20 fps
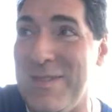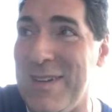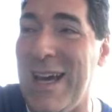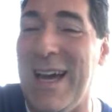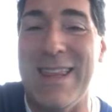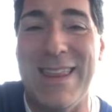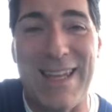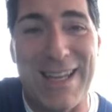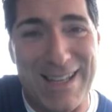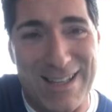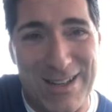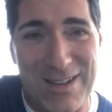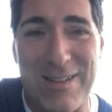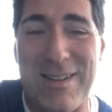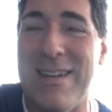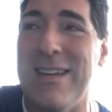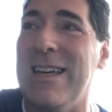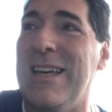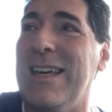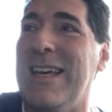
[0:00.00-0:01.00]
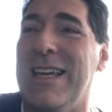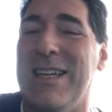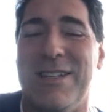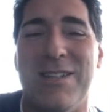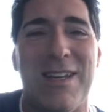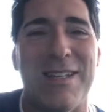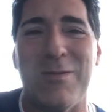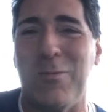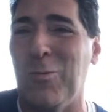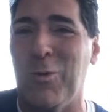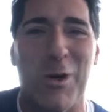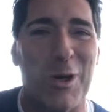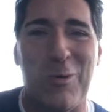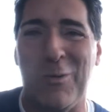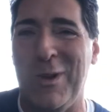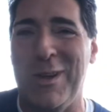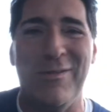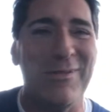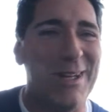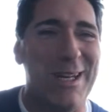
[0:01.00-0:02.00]
I think it doesn't work
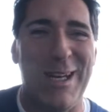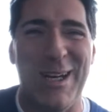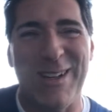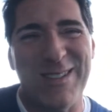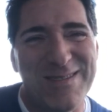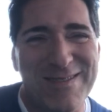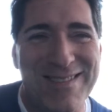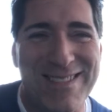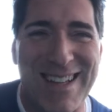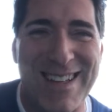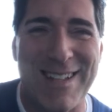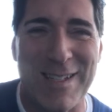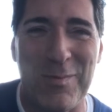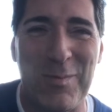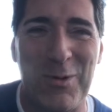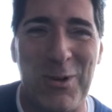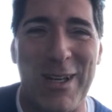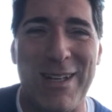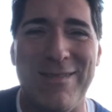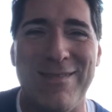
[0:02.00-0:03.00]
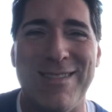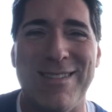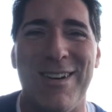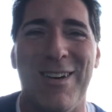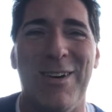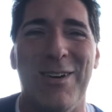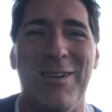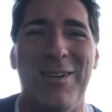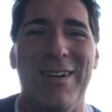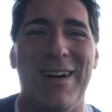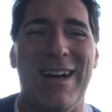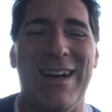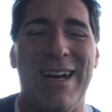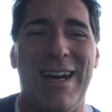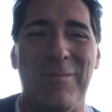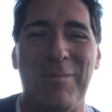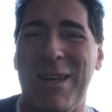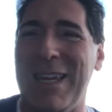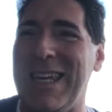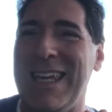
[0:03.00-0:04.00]
with a video at this point, so
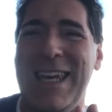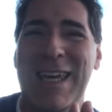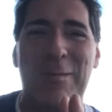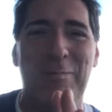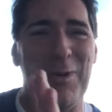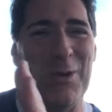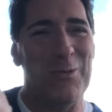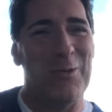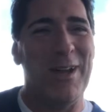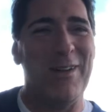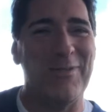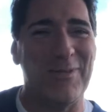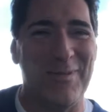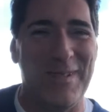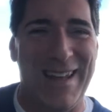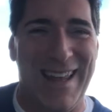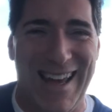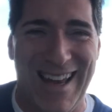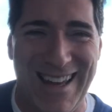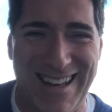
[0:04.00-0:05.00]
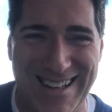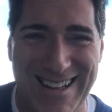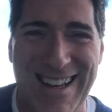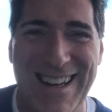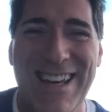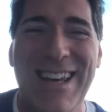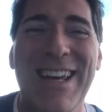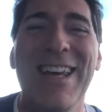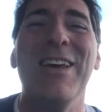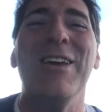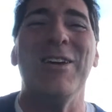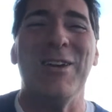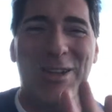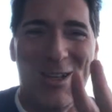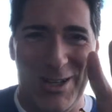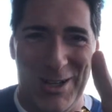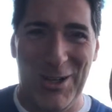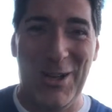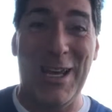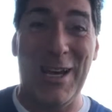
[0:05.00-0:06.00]
I'm going to keep you away from that.
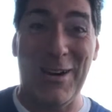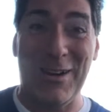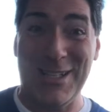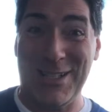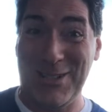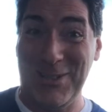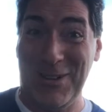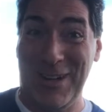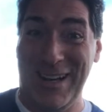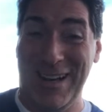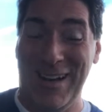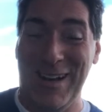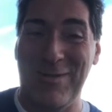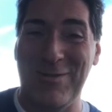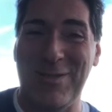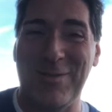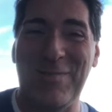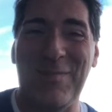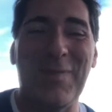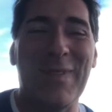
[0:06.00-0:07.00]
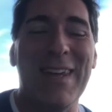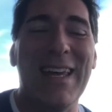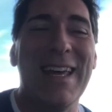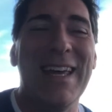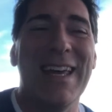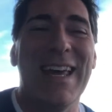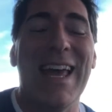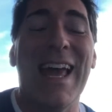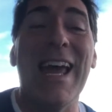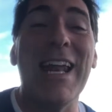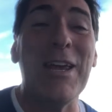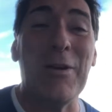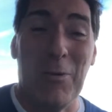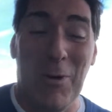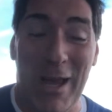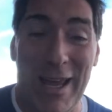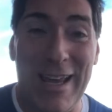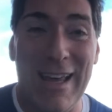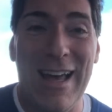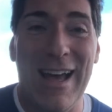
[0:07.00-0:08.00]
You'll hear it soon enough.
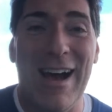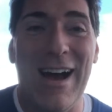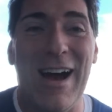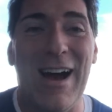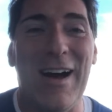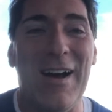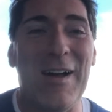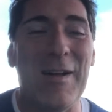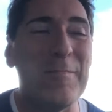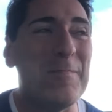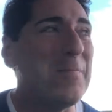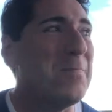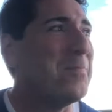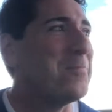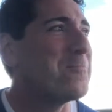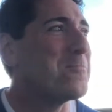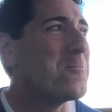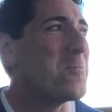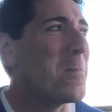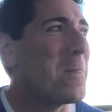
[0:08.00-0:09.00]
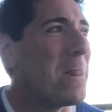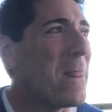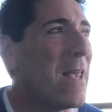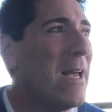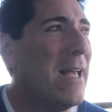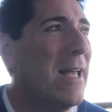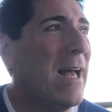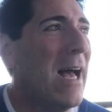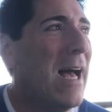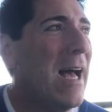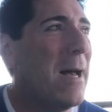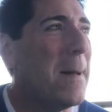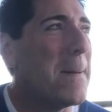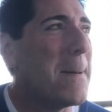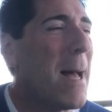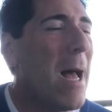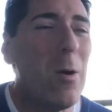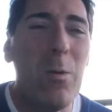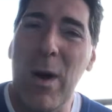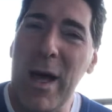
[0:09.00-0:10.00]
Anyway,
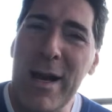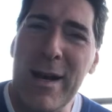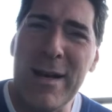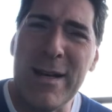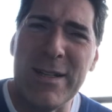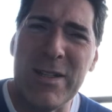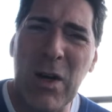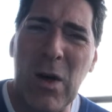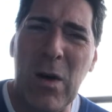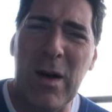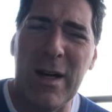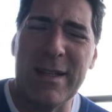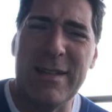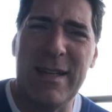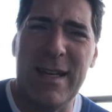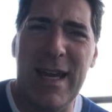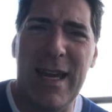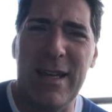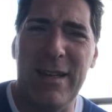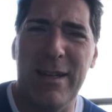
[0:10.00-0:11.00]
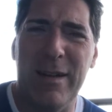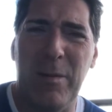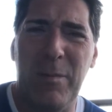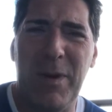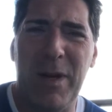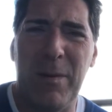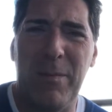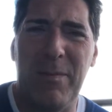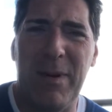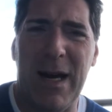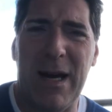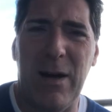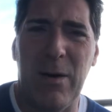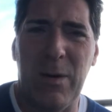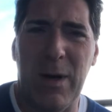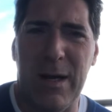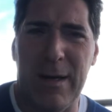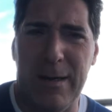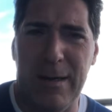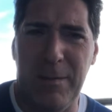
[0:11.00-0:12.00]
I wanted to talk today a little bit about
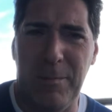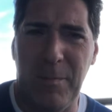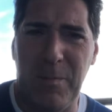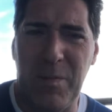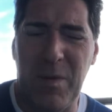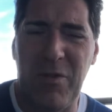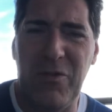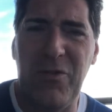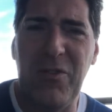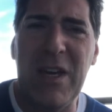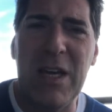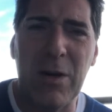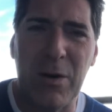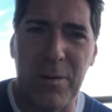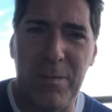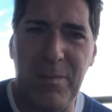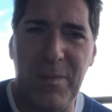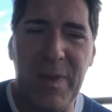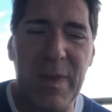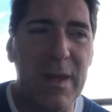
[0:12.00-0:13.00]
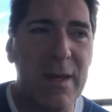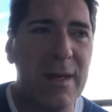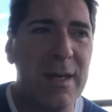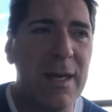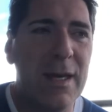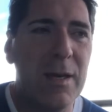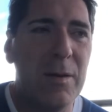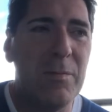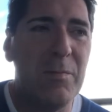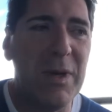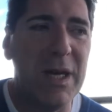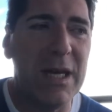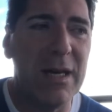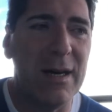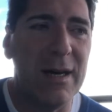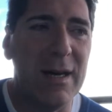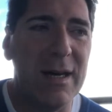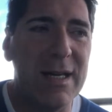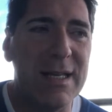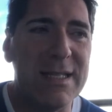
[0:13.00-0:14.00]
fear,
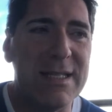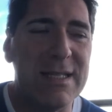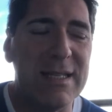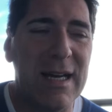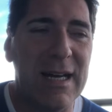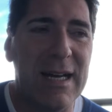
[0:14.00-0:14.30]
because